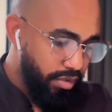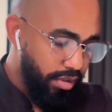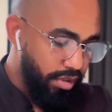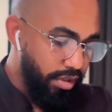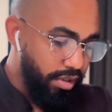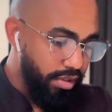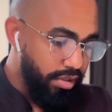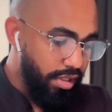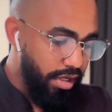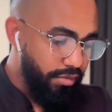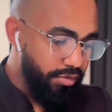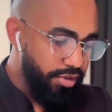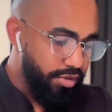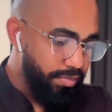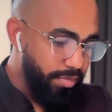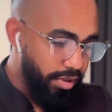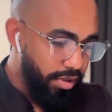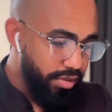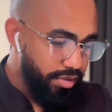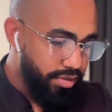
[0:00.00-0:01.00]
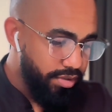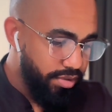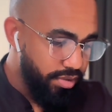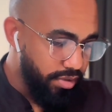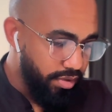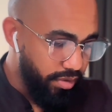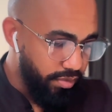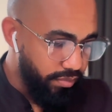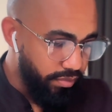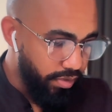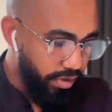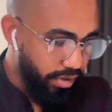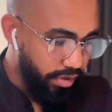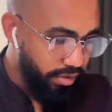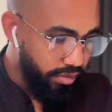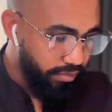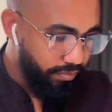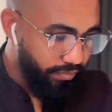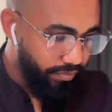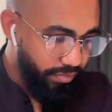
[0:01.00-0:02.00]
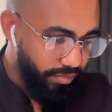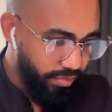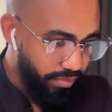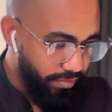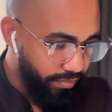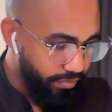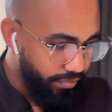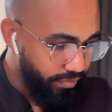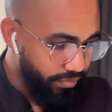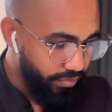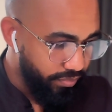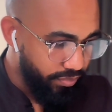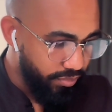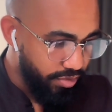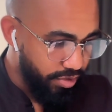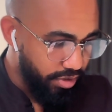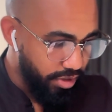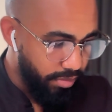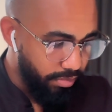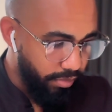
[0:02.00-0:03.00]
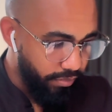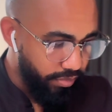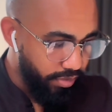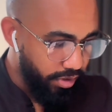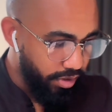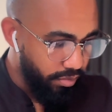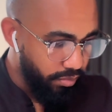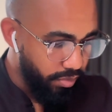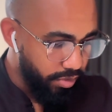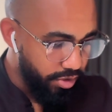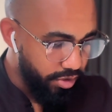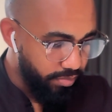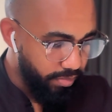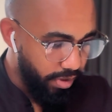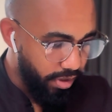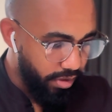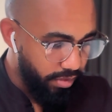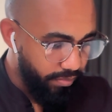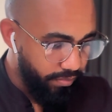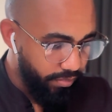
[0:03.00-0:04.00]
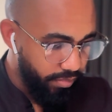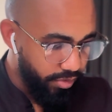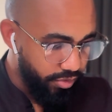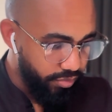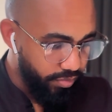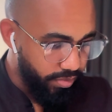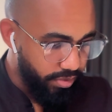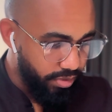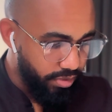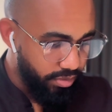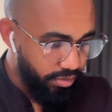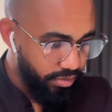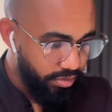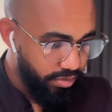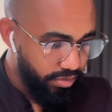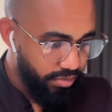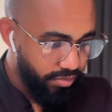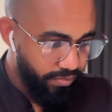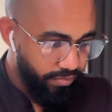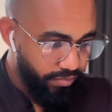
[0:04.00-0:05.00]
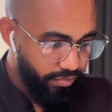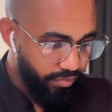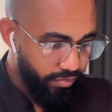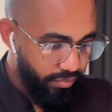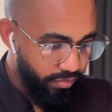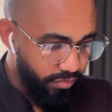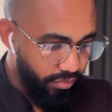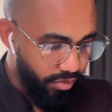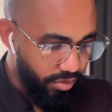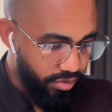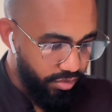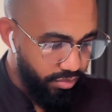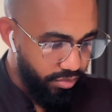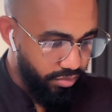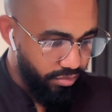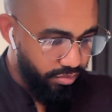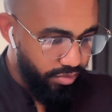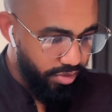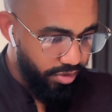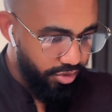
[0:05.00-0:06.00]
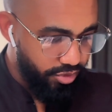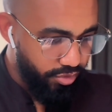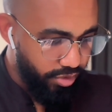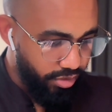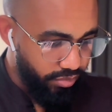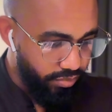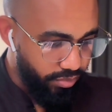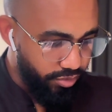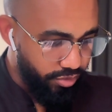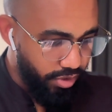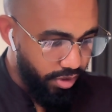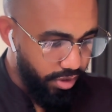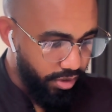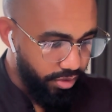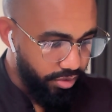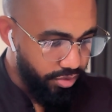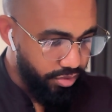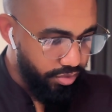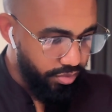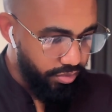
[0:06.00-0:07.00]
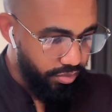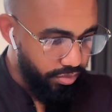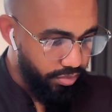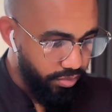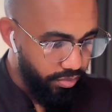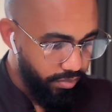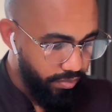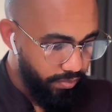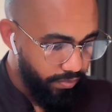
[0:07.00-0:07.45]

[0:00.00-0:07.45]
get that response of like just keep everything in one spot as well, because it was really stressful trying to